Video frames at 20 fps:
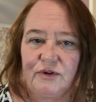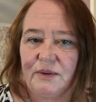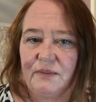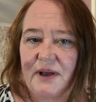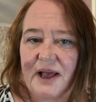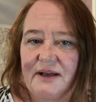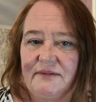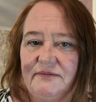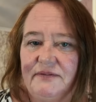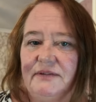three
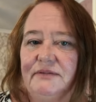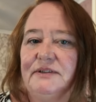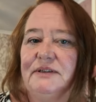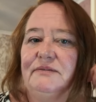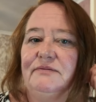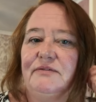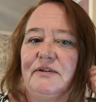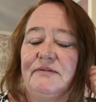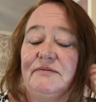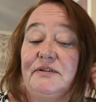pound
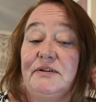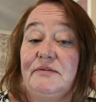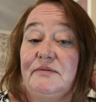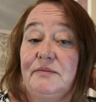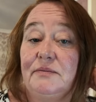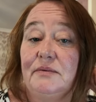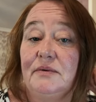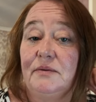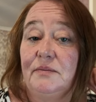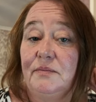fifty for
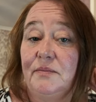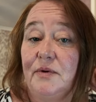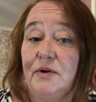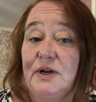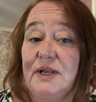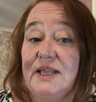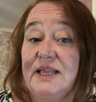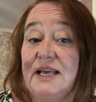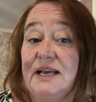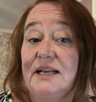
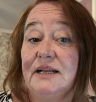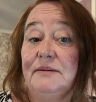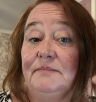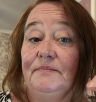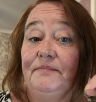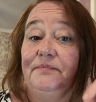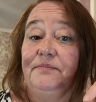everybody that